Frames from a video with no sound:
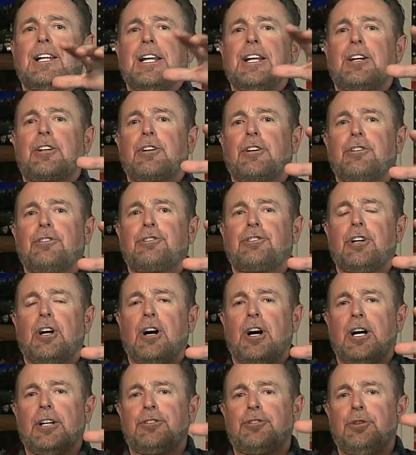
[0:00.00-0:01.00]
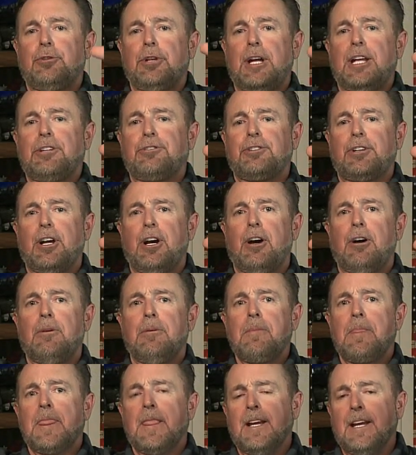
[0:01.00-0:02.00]
Clayton Kershaw on two days
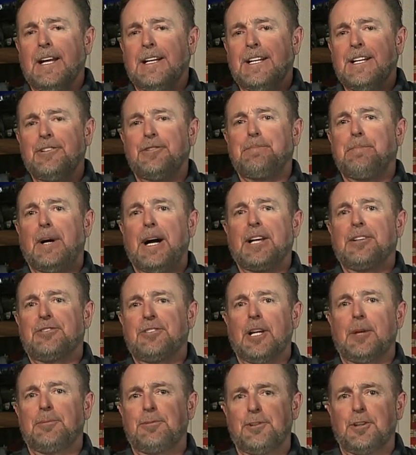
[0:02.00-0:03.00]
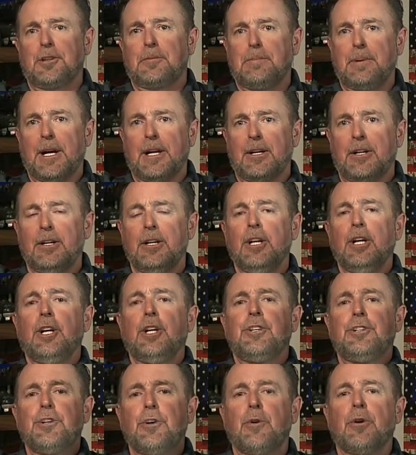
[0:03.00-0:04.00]
ago and his biceps look better.
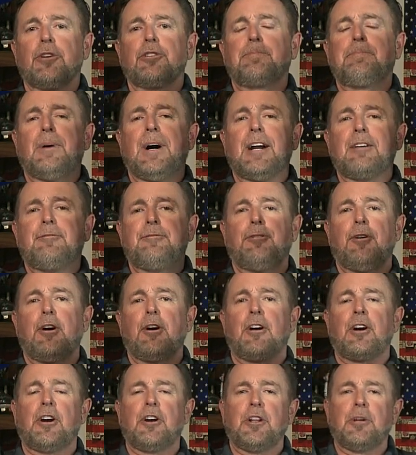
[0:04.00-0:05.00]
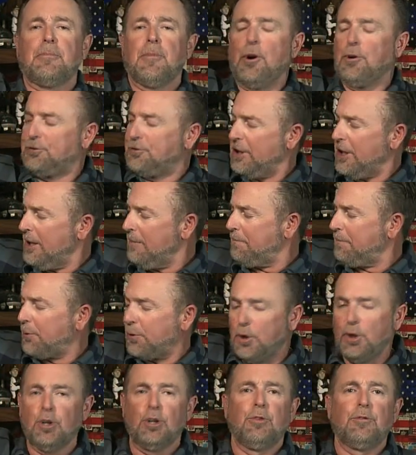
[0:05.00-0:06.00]
Yours by far are the most
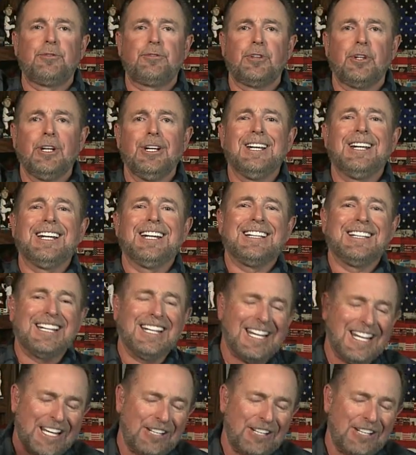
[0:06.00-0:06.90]
improved in the